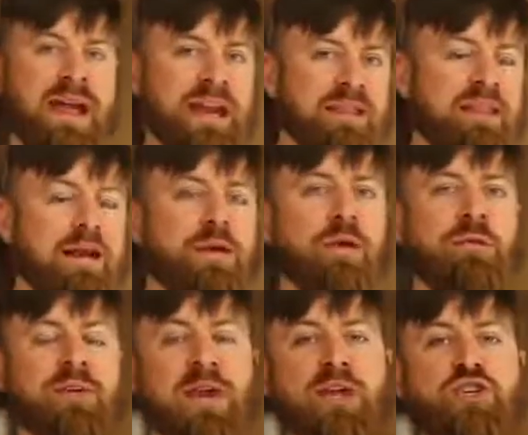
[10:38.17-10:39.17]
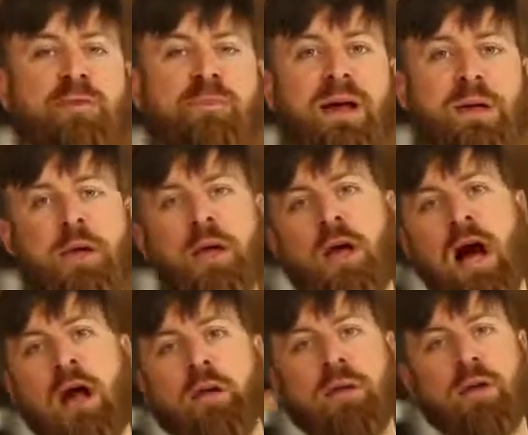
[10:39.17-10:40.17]
and hit that notification bell.
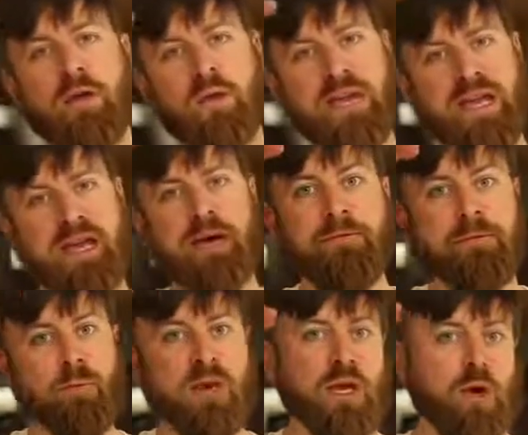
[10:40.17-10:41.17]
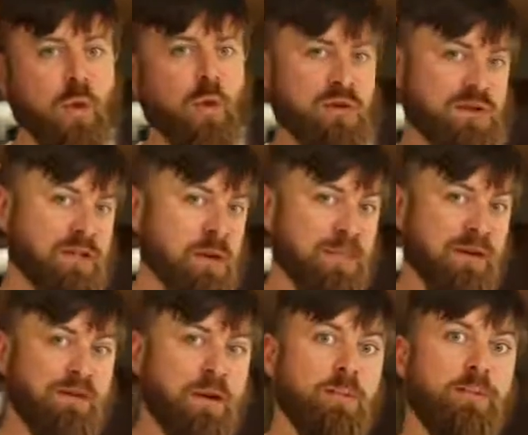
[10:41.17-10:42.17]
You'll get a free course. It'll be
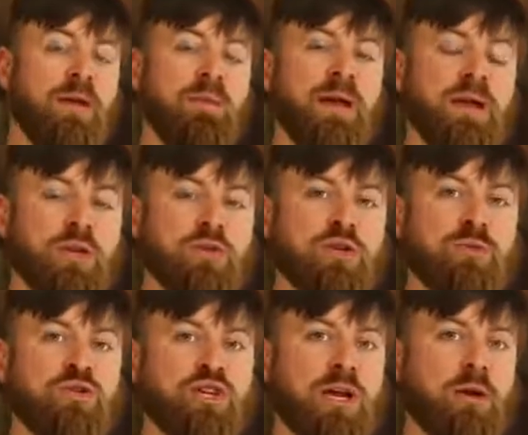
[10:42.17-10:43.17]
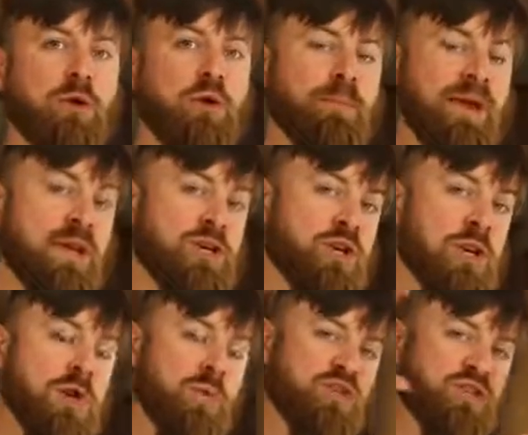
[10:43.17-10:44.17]
available on my YouTube channel homepage,
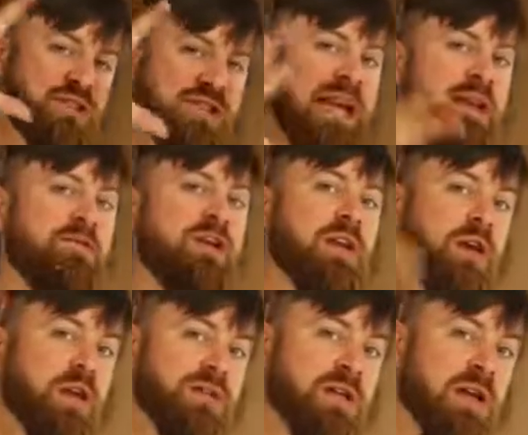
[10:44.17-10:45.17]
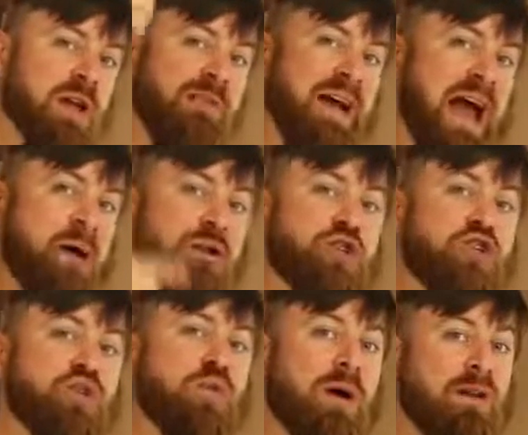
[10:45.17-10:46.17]
which is 10 videos of how to
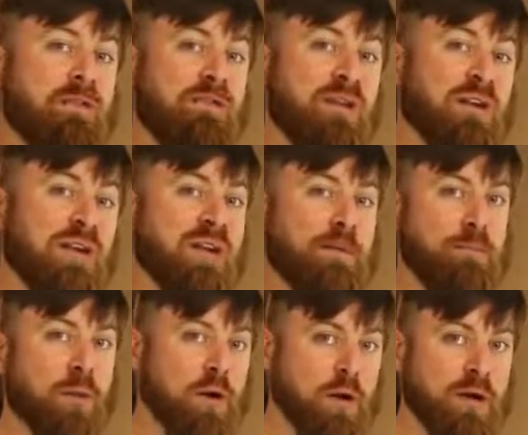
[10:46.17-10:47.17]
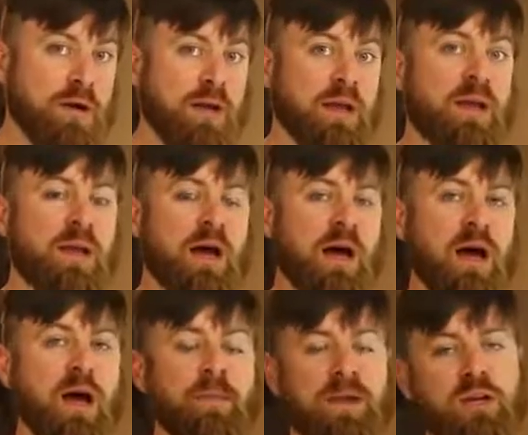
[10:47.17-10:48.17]
do affiliate marketing.
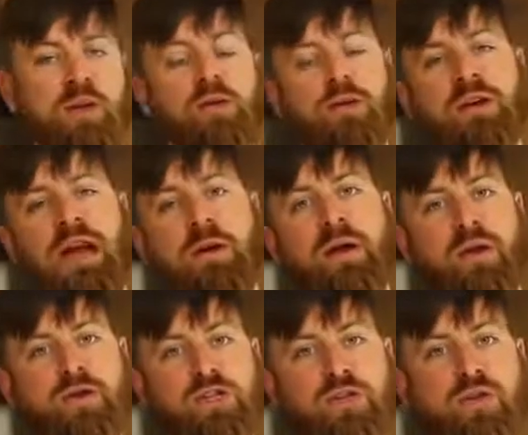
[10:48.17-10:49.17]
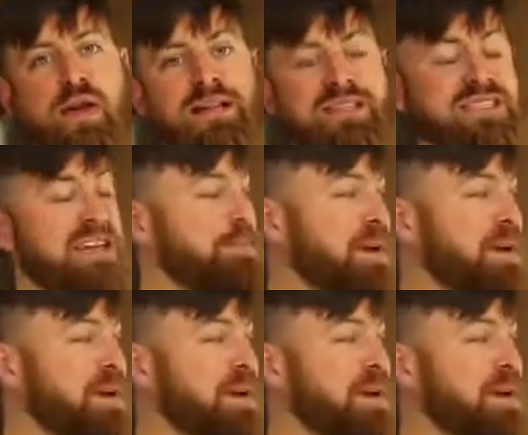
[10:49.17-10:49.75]
And you can learn how to do that step